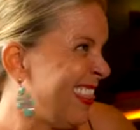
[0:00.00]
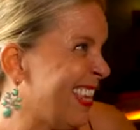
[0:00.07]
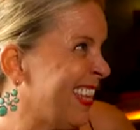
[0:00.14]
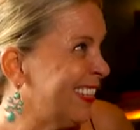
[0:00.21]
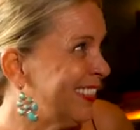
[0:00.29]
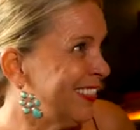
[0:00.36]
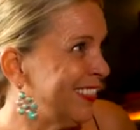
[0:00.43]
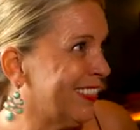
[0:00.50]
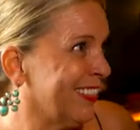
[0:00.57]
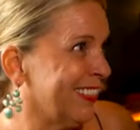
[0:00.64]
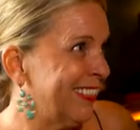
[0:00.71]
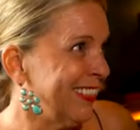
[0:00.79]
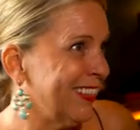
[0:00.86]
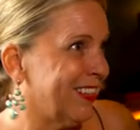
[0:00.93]
this,
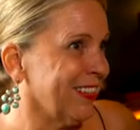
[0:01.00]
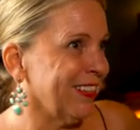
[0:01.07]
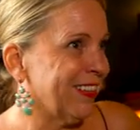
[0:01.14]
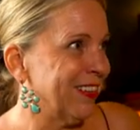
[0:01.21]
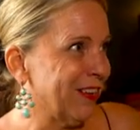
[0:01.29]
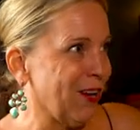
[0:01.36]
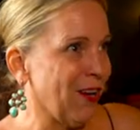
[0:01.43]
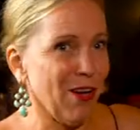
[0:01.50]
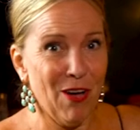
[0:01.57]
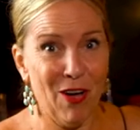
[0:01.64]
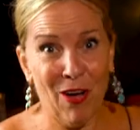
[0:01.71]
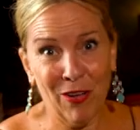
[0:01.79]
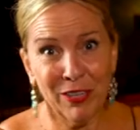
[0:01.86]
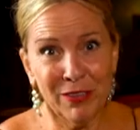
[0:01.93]

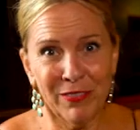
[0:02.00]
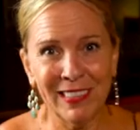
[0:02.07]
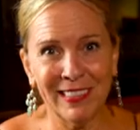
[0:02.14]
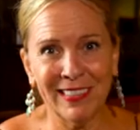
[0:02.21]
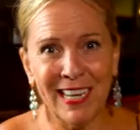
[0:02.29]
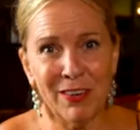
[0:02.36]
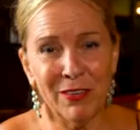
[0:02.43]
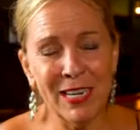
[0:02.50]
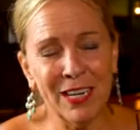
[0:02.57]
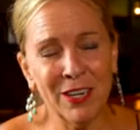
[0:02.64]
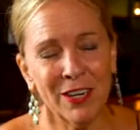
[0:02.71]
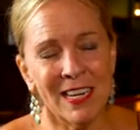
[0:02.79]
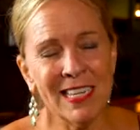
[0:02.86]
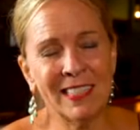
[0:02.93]
all of this down
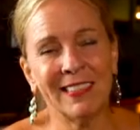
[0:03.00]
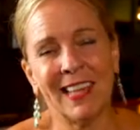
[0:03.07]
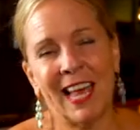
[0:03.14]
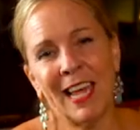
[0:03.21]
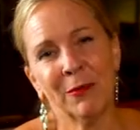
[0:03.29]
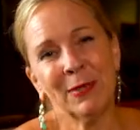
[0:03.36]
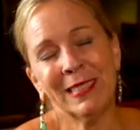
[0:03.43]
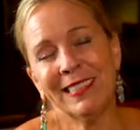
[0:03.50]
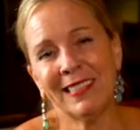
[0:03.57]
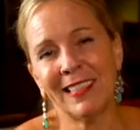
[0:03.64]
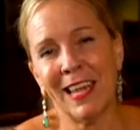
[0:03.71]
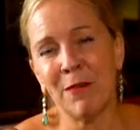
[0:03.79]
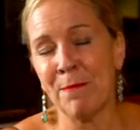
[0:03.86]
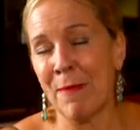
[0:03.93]
here is, I would say,